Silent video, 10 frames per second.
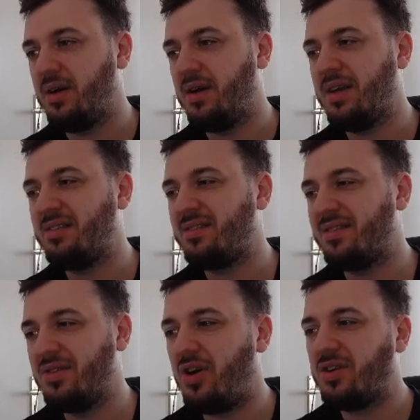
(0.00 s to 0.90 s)
It's
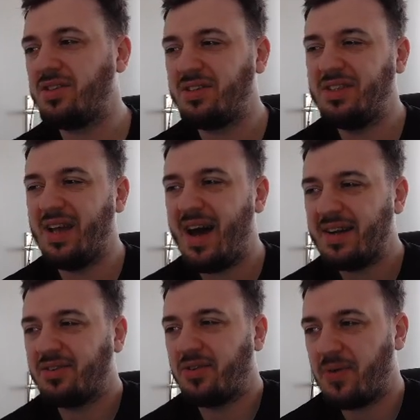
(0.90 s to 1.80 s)
not
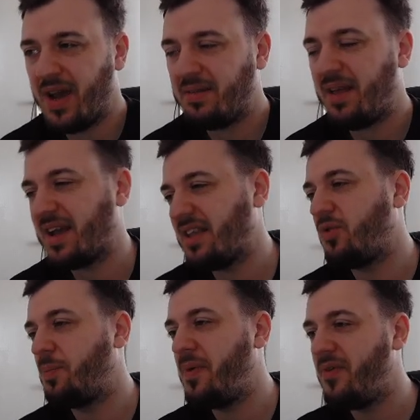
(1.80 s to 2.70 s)
that great. I guess
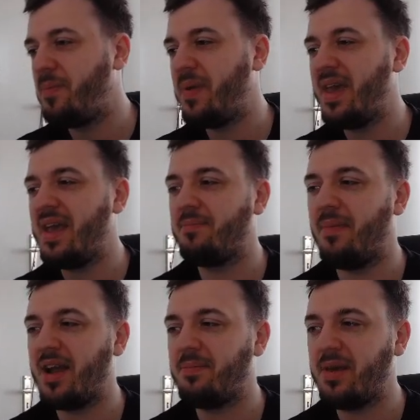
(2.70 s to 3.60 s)
for PvP, it
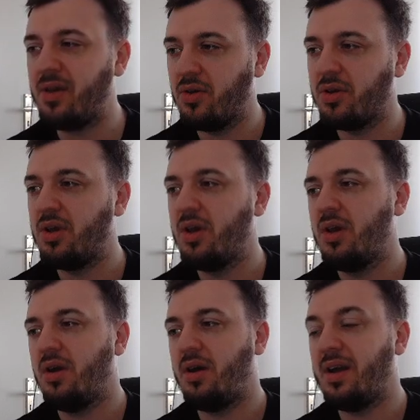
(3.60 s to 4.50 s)
might be good.
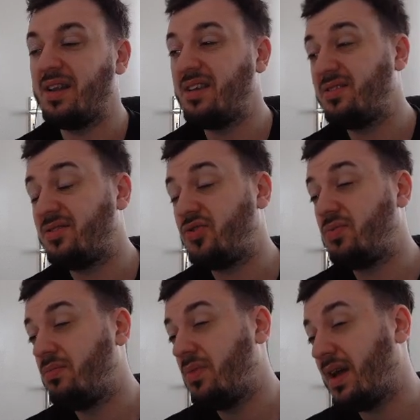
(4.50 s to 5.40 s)
It is
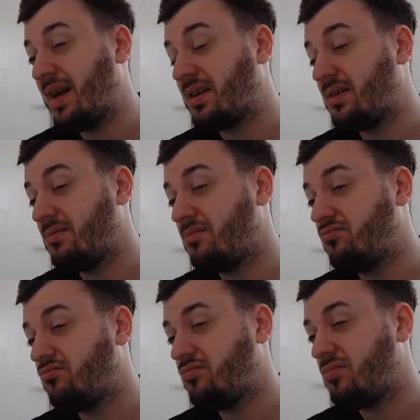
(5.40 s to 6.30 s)
like
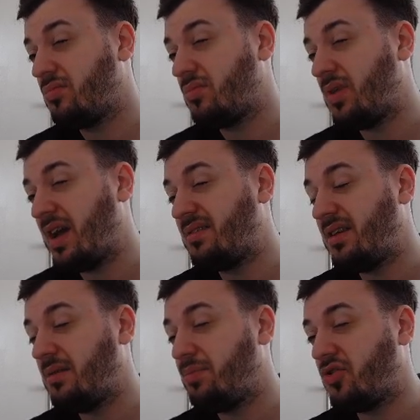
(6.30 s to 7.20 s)

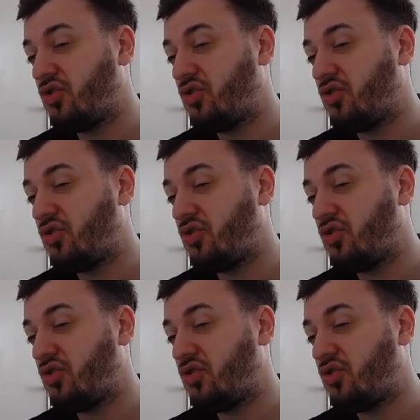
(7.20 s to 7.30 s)
19 plus